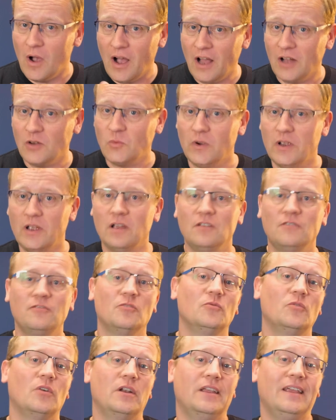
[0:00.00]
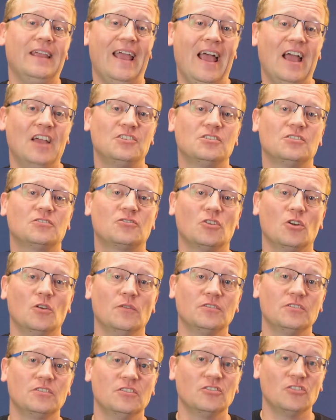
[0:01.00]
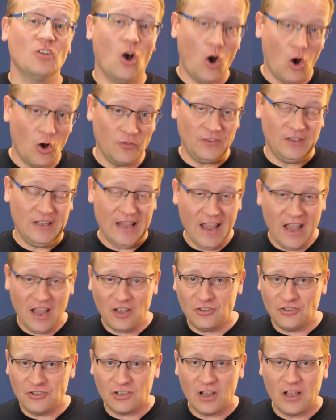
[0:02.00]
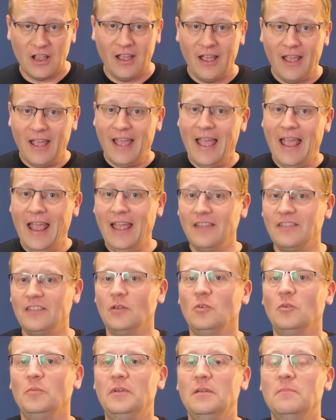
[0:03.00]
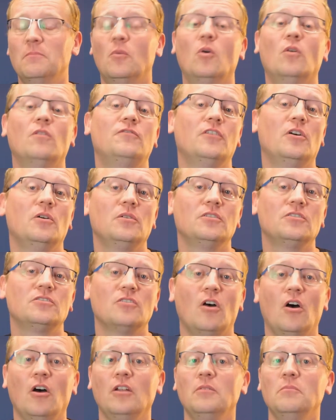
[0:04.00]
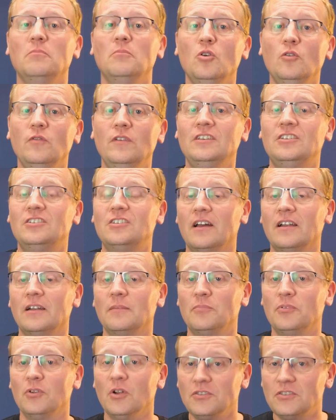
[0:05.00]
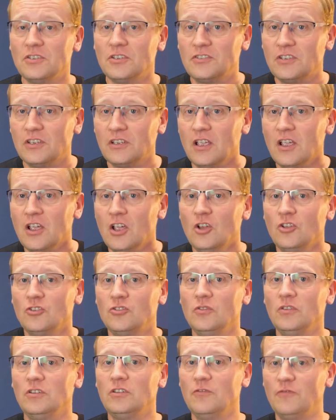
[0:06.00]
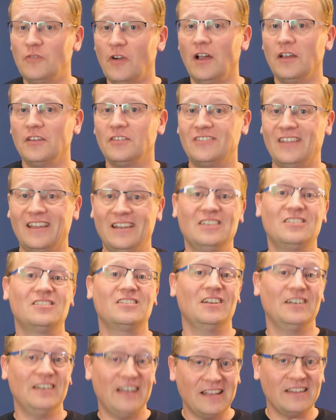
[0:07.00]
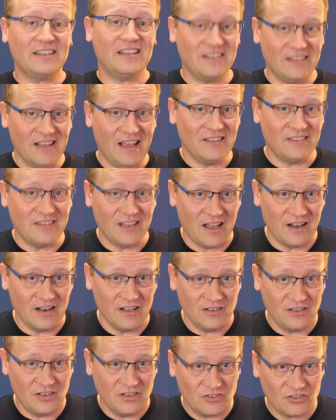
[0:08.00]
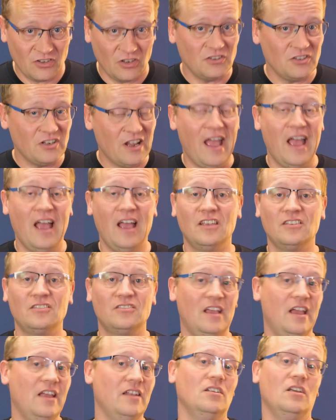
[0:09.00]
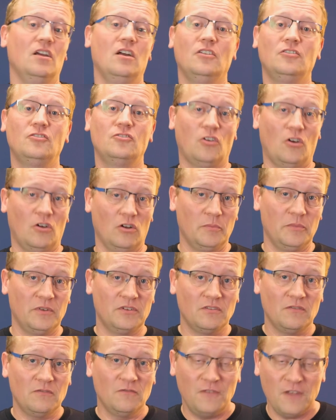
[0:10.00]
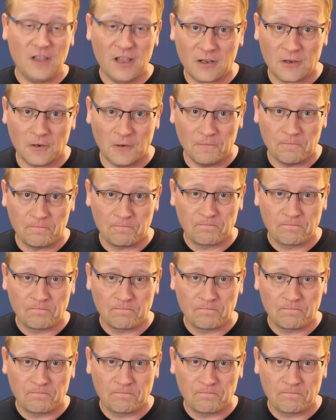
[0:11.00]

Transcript: hardware for running Azure services on the edge, and there will be more focus on moving data processing to the device that is collecting that data, such as an autonomous vehicle.